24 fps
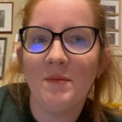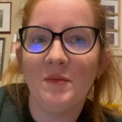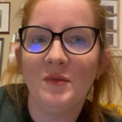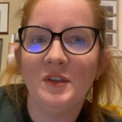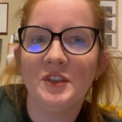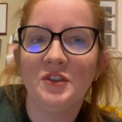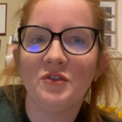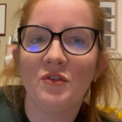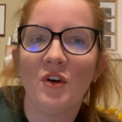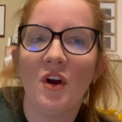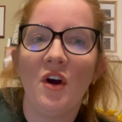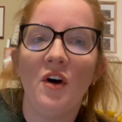
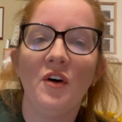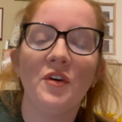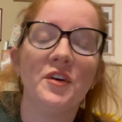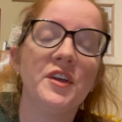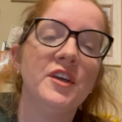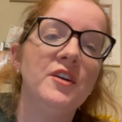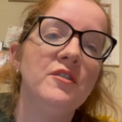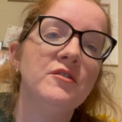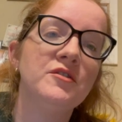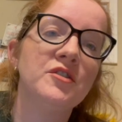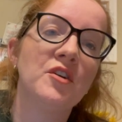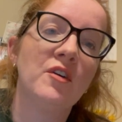would draw
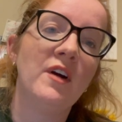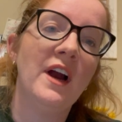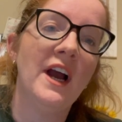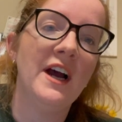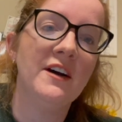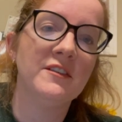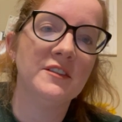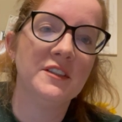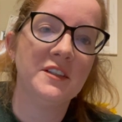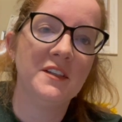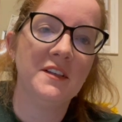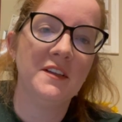huge
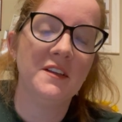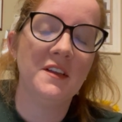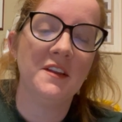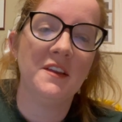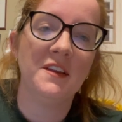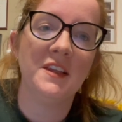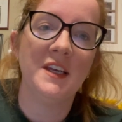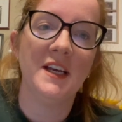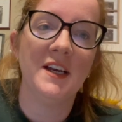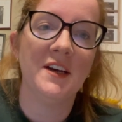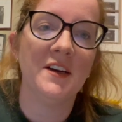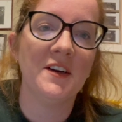crowds to the
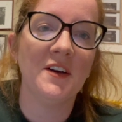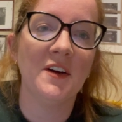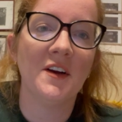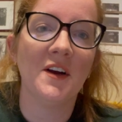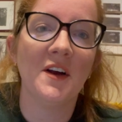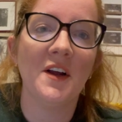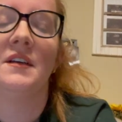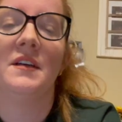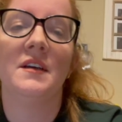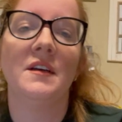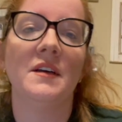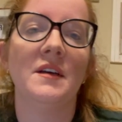
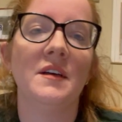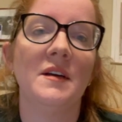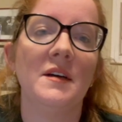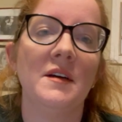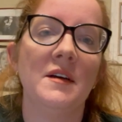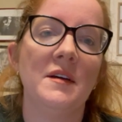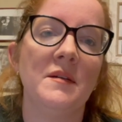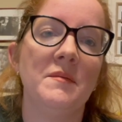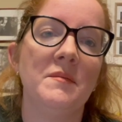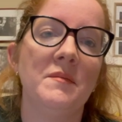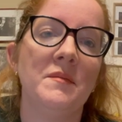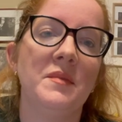theater,
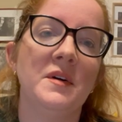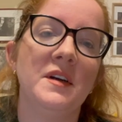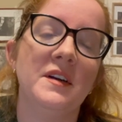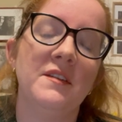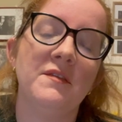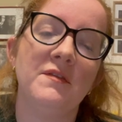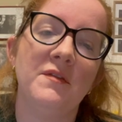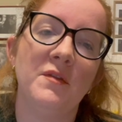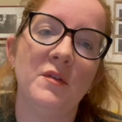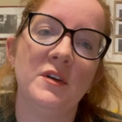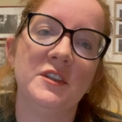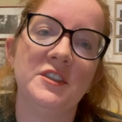but
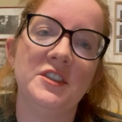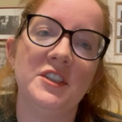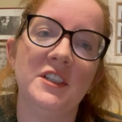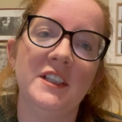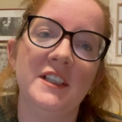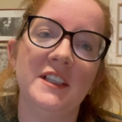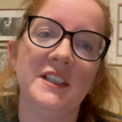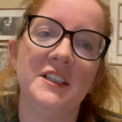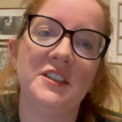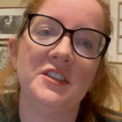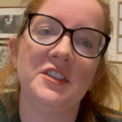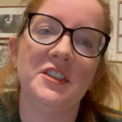
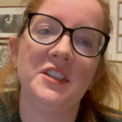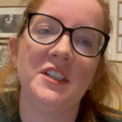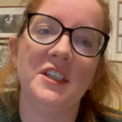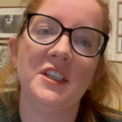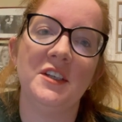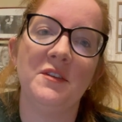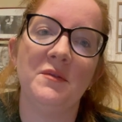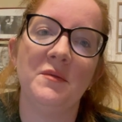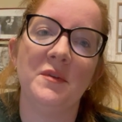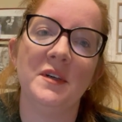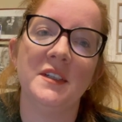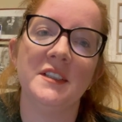unfortunately,
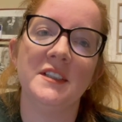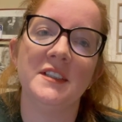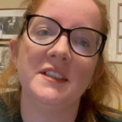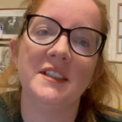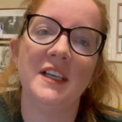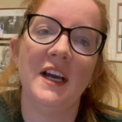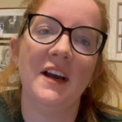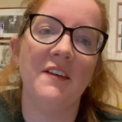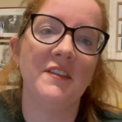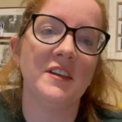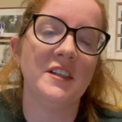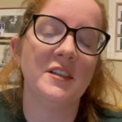she was
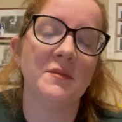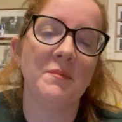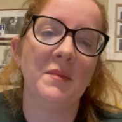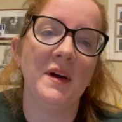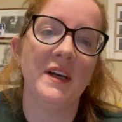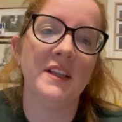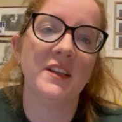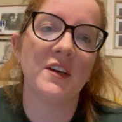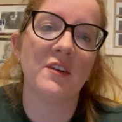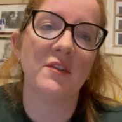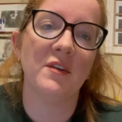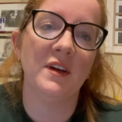savaged
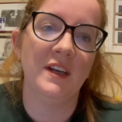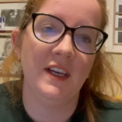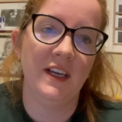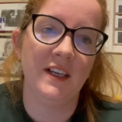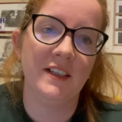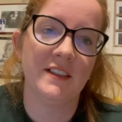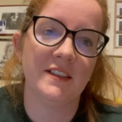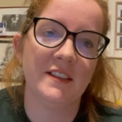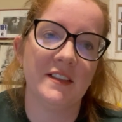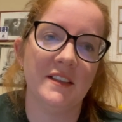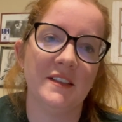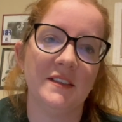by the
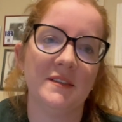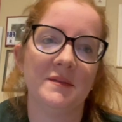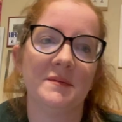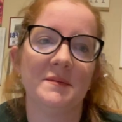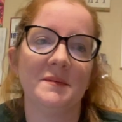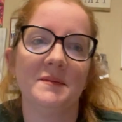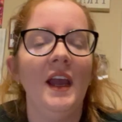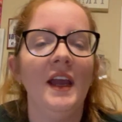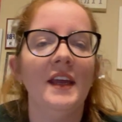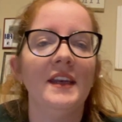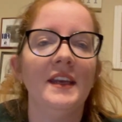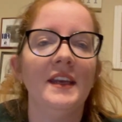critics. In